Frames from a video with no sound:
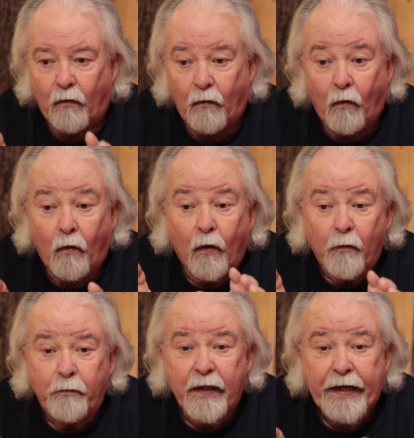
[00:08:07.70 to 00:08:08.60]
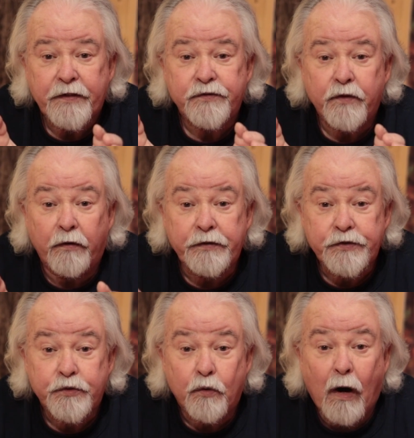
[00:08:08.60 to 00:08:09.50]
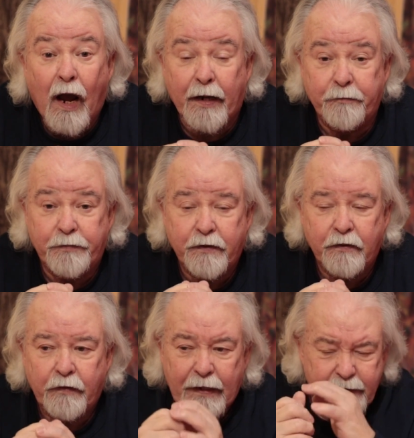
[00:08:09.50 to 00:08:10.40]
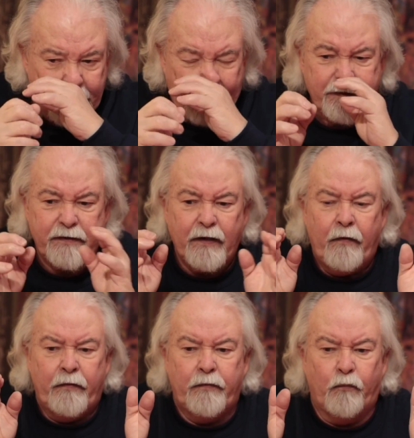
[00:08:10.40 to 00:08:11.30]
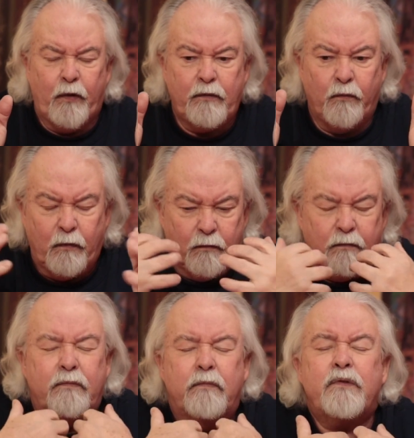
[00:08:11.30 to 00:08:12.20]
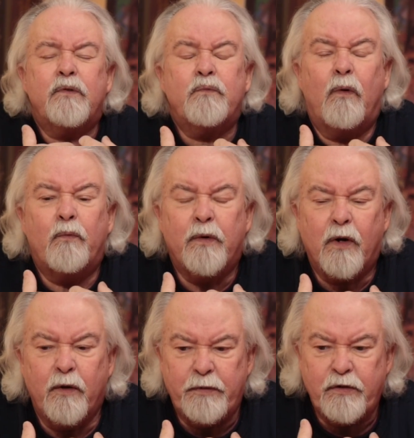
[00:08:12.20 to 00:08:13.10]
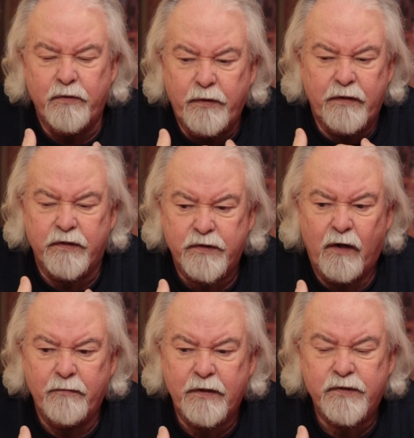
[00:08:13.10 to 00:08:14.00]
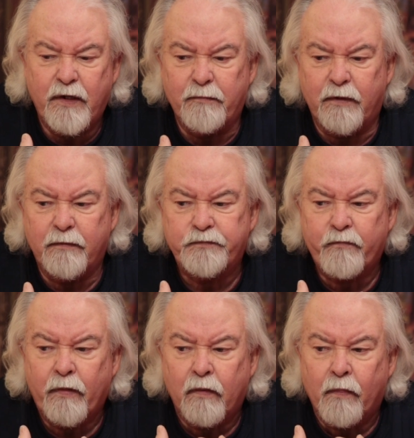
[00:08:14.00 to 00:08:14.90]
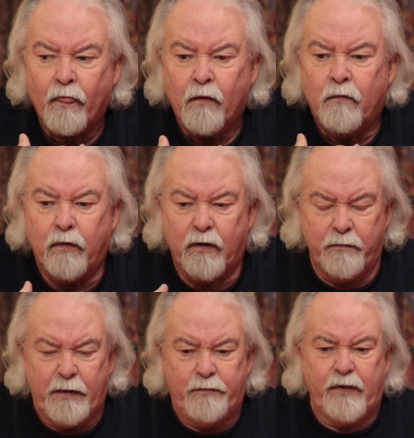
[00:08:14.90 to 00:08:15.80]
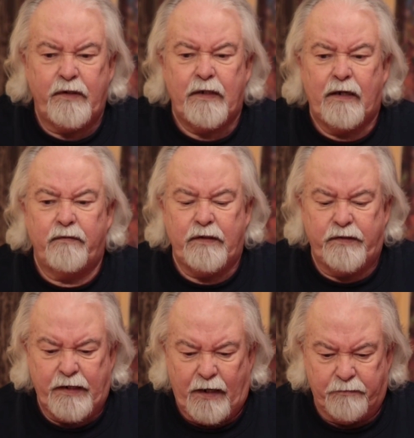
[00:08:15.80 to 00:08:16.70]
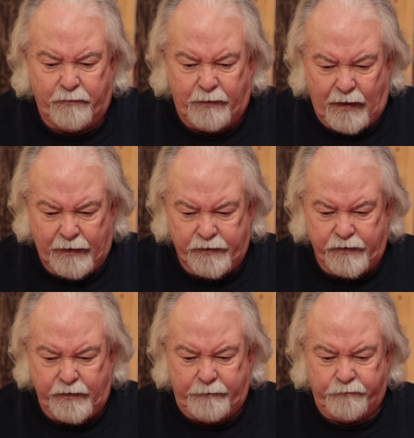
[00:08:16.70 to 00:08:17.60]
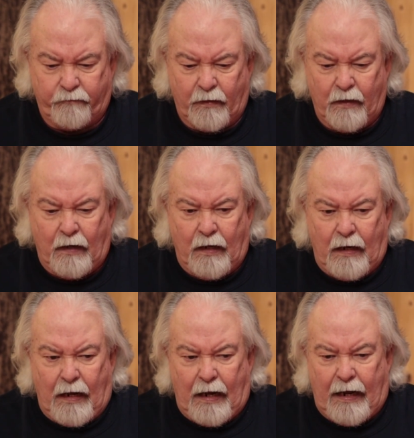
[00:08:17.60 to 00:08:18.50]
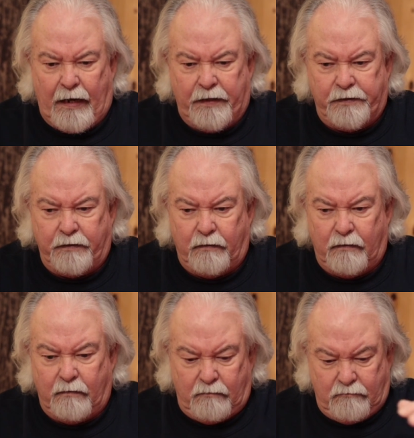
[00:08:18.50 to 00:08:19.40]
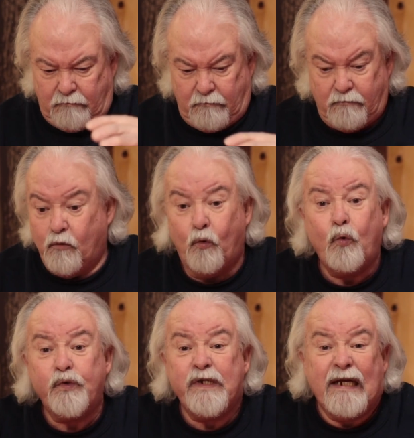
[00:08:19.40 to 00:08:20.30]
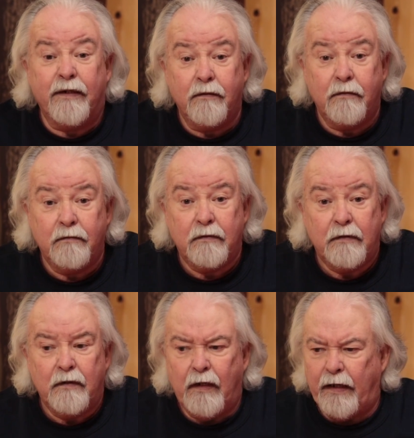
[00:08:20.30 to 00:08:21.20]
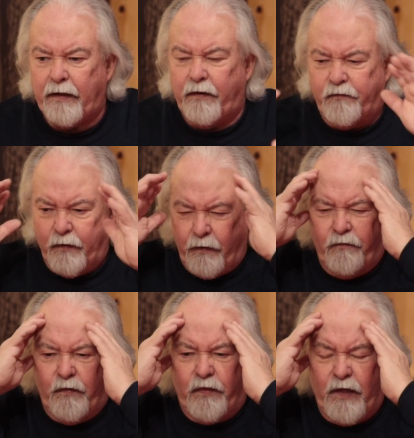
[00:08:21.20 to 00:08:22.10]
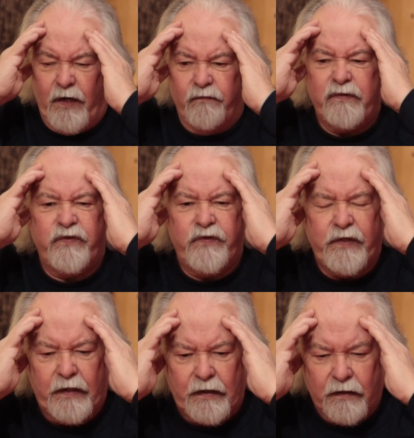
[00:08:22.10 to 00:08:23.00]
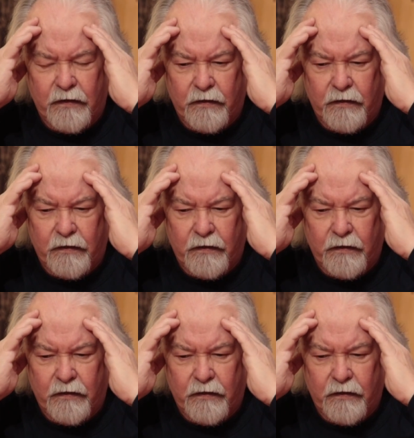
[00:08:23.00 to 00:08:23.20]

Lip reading: all plants are described. That's when this is what we're going to be doing this coming summer. We're going to be putting down these sample plots, and who's in it? If you think of a city,